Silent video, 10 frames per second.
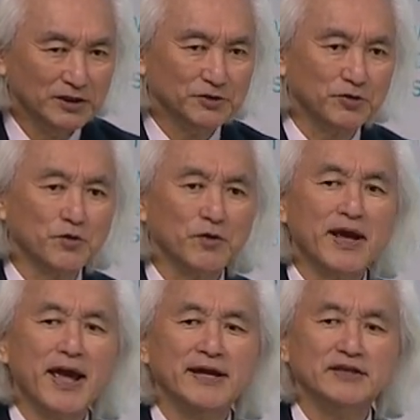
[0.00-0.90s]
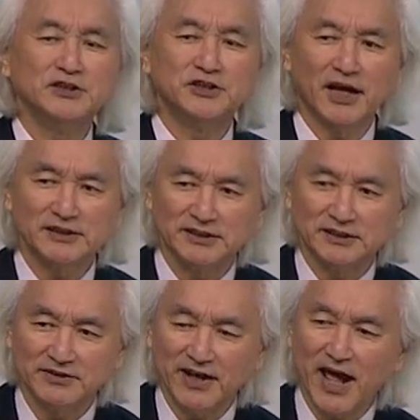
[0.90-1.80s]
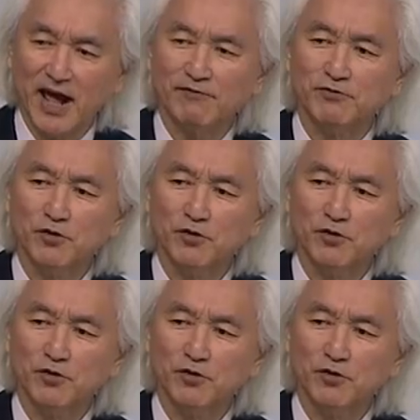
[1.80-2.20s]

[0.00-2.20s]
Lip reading: to create jets that have